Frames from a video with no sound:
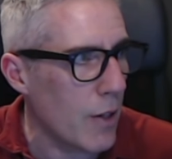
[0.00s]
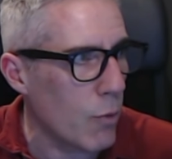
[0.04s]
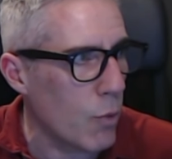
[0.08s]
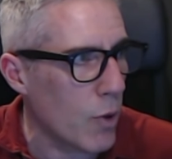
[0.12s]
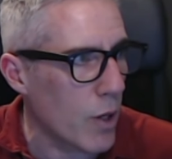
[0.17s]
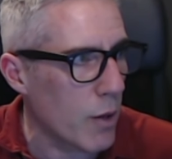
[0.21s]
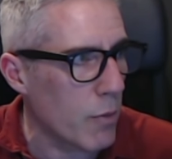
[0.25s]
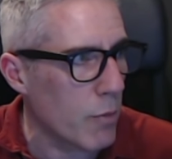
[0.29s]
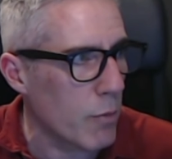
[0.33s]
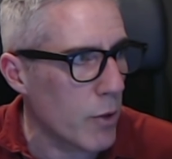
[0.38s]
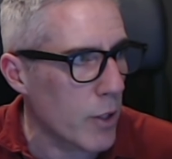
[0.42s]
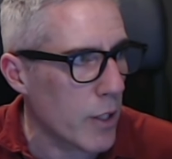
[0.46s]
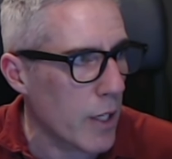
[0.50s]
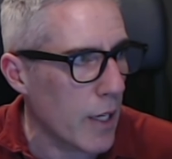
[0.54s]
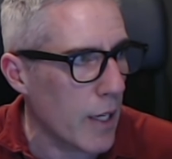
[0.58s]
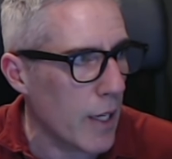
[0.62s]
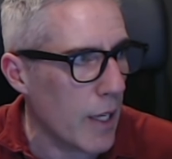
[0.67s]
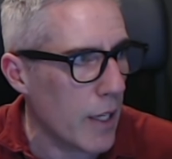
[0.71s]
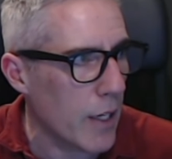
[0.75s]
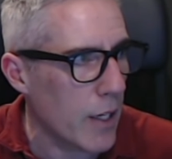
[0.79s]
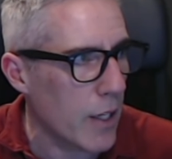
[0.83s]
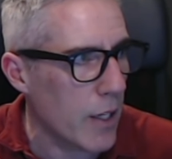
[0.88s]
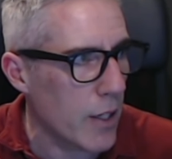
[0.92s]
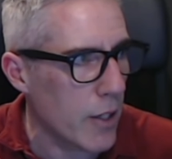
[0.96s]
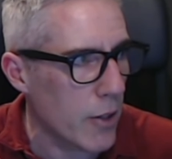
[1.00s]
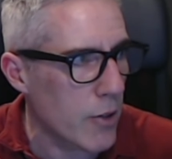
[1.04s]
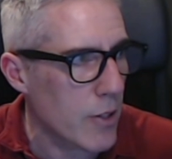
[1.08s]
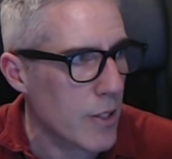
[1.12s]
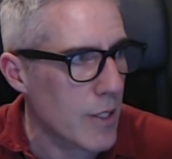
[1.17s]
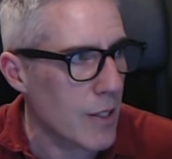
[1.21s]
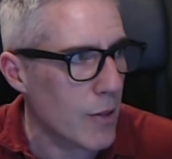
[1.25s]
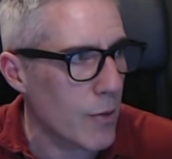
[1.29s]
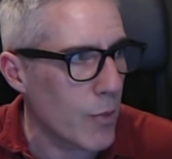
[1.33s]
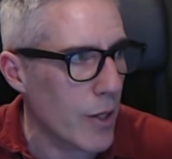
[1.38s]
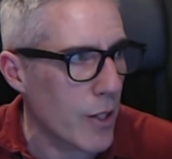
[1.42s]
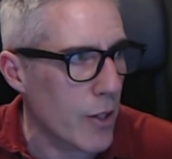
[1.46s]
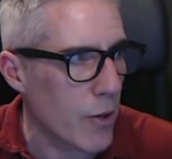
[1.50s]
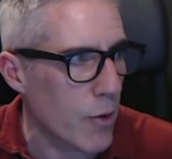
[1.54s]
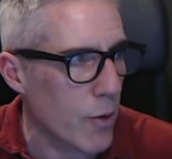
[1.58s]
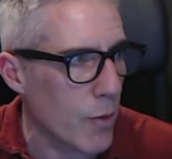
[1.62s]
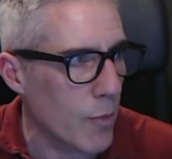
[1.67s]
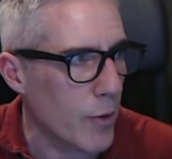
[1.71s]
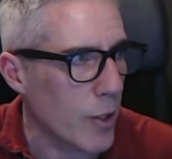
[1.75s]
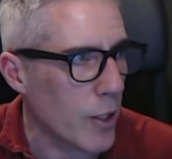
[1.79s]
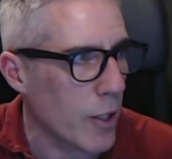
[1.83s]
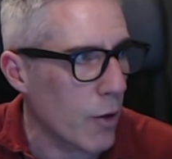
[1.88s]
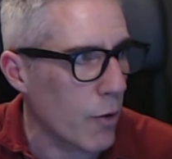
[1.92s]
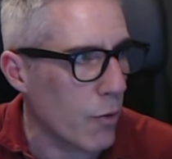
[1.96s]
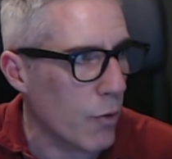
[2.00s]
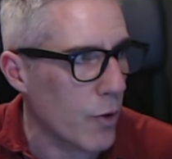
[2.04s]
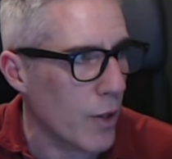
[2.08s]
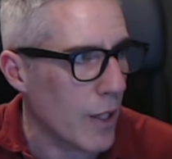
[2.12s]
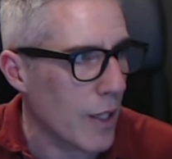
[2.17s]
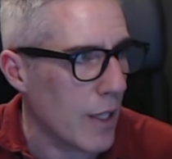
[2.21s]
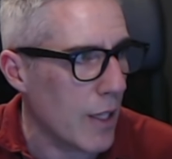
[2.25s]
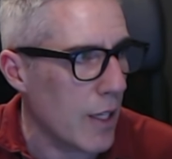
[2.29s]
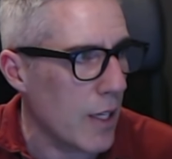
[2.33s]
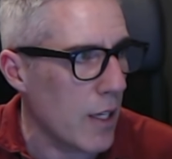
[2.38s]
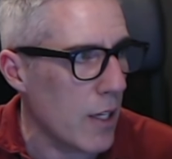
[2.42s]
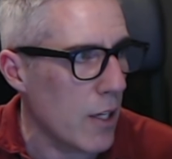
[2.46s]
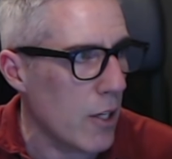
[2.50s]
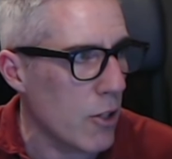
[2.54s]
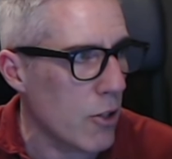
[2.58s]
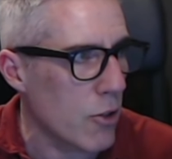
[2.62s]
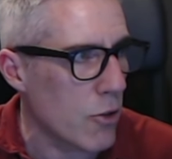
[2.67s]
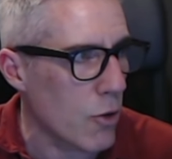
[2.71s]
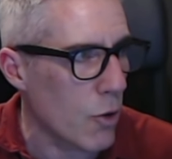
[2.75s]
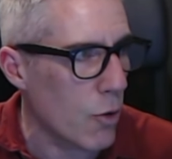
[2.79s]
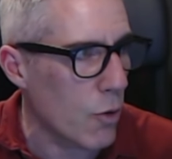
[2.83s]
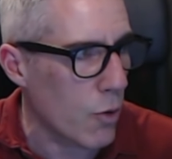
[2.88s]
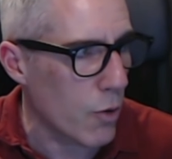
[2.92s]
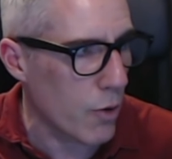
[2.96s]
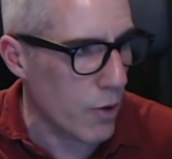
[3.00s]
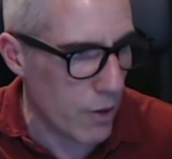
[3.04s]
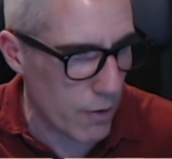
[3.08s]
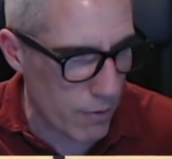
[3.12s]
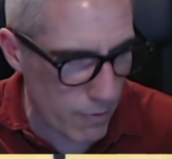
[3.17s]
What I'm looking at here is whether I'm looking for the keys or the